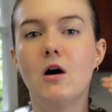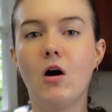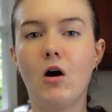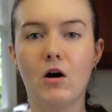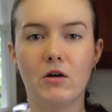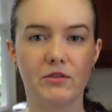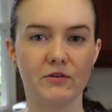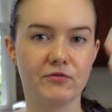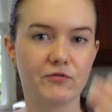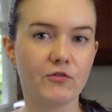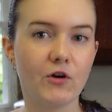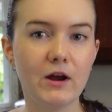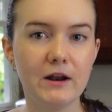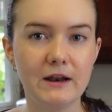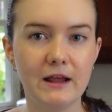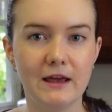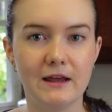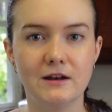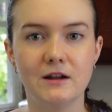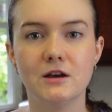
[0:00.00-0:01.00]
on the
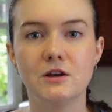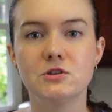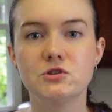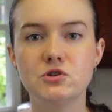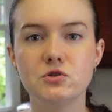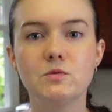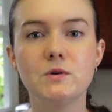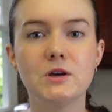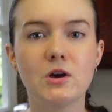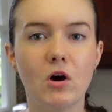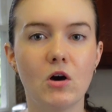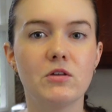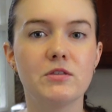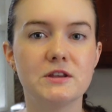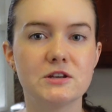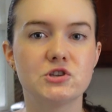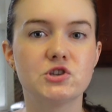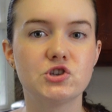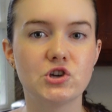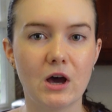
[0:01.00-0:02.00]
front end doing all
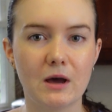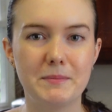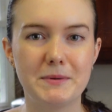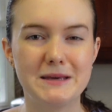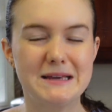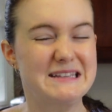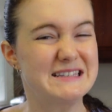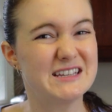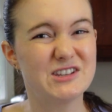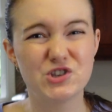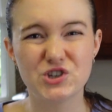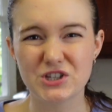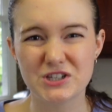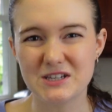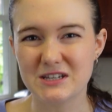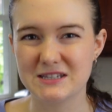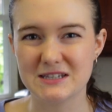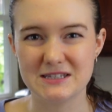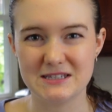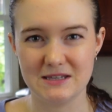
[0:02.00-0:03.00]
this chopping because it just
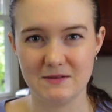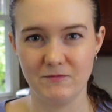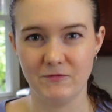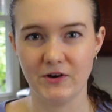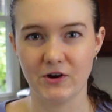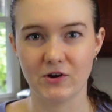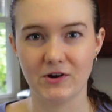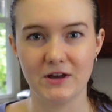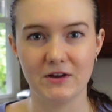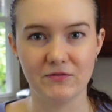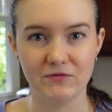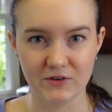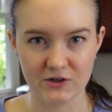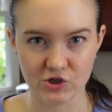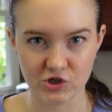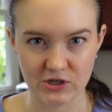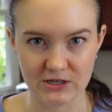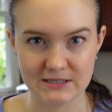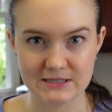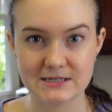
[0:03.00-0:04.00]
doesn't seem very
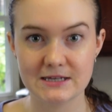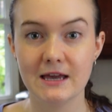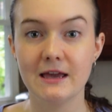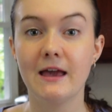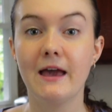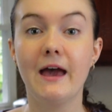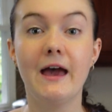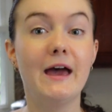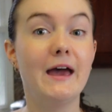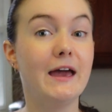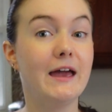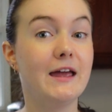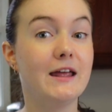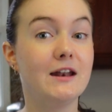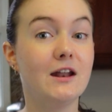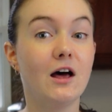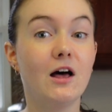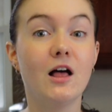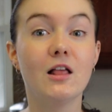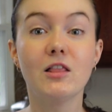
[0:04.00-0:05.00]
efficient.
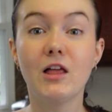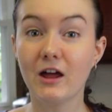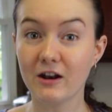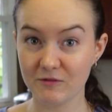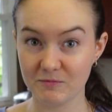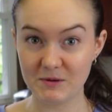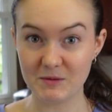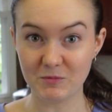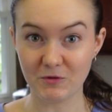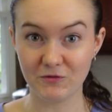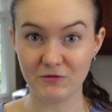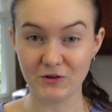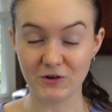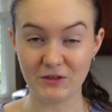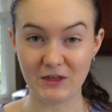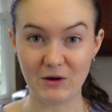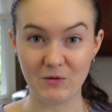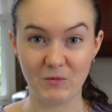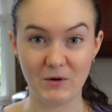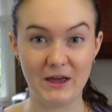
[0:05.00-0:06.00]
And a lot of people feel
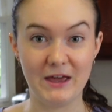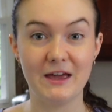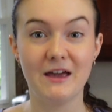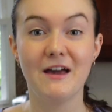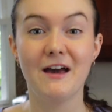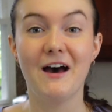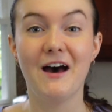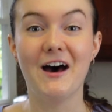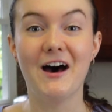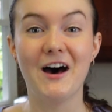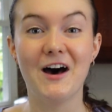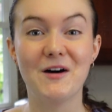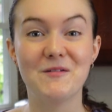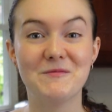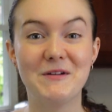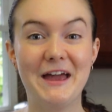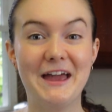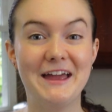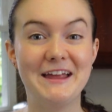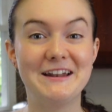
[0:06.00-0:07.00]
that way.
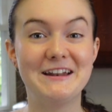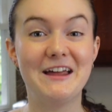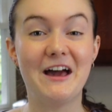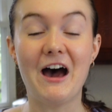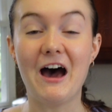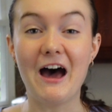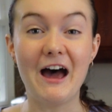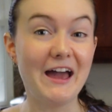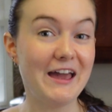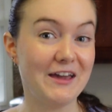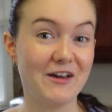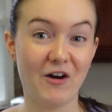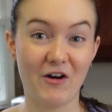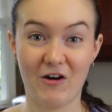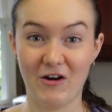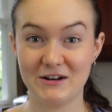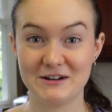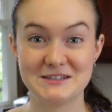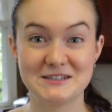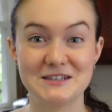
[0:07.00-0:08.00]
And I
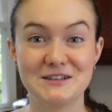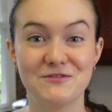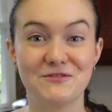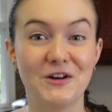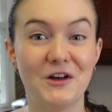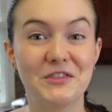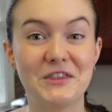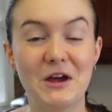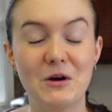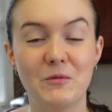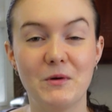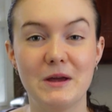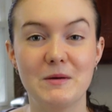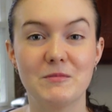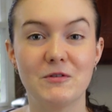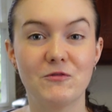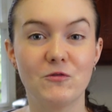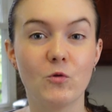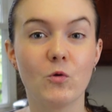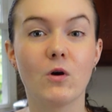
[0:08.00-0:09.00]
honestly felt that way
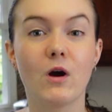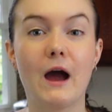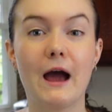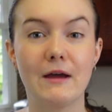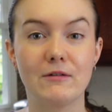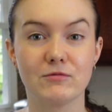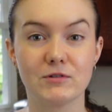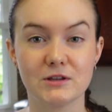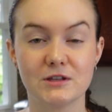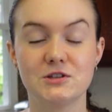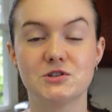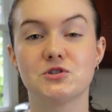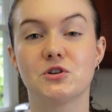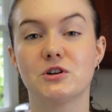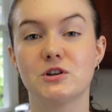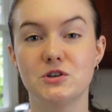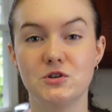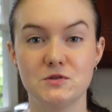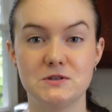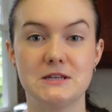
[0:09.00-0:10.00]
before I really
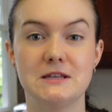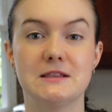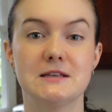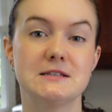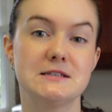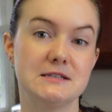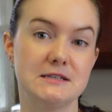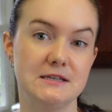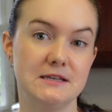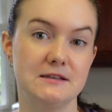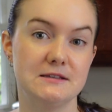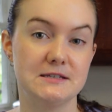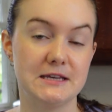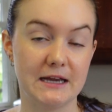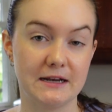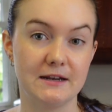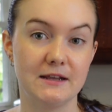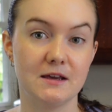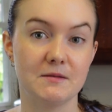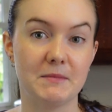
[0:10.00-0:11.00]
started using this
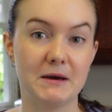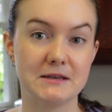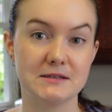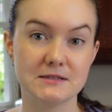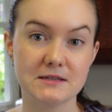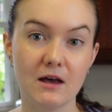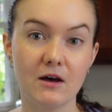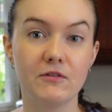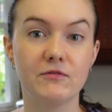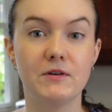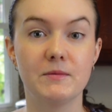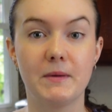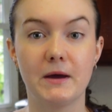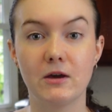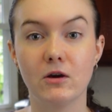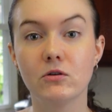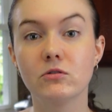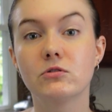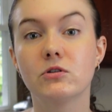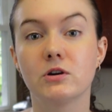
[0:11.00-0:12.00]
technique myself in
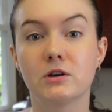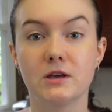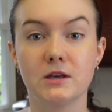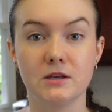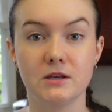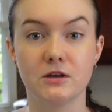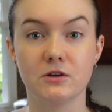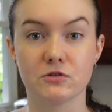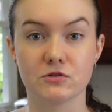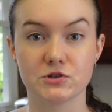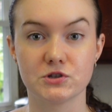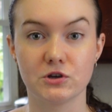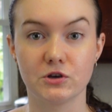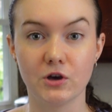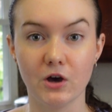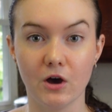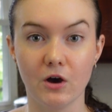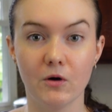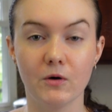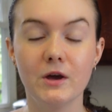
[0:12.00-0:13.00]
my own cooking years
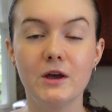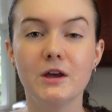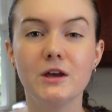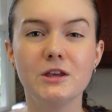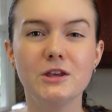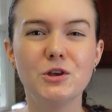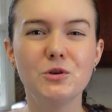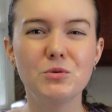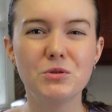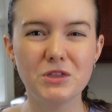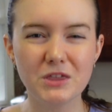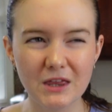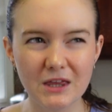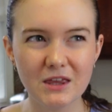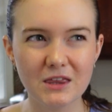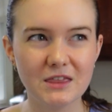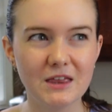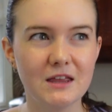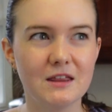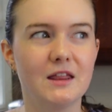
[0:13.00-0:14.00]
ago. You
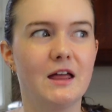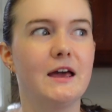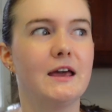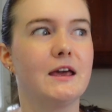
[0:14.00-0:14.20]
think that